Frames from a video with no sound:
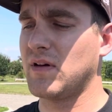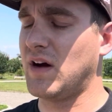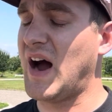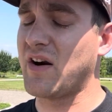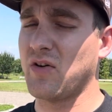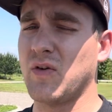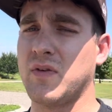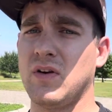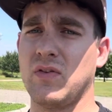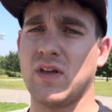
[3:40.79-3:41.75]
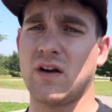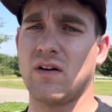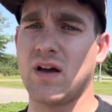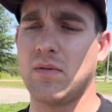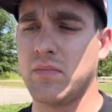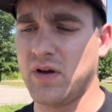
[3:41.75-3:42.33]
I don't know if he knew that or
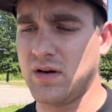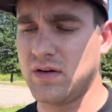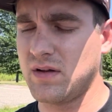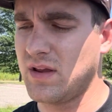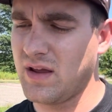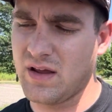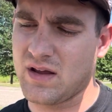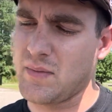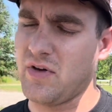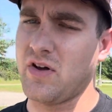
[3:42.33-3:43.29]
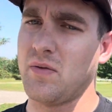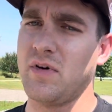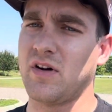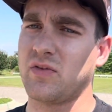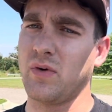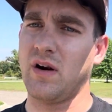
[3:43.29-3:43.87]
not, but a couple
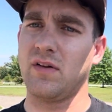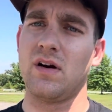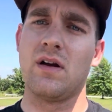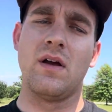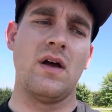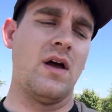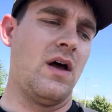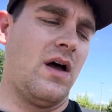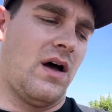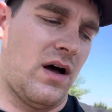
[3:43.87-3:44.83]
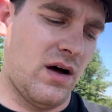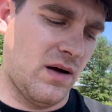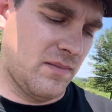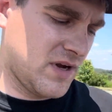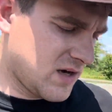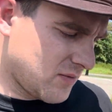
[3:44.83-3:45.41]
$100, whatever.
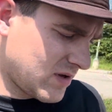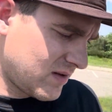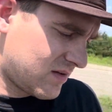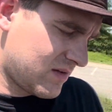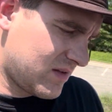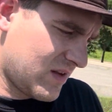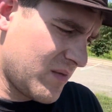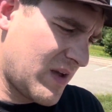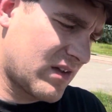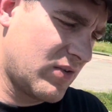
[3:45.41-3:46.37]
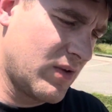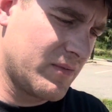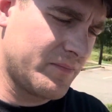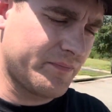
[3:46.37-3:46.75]
Anyways, to get back to it,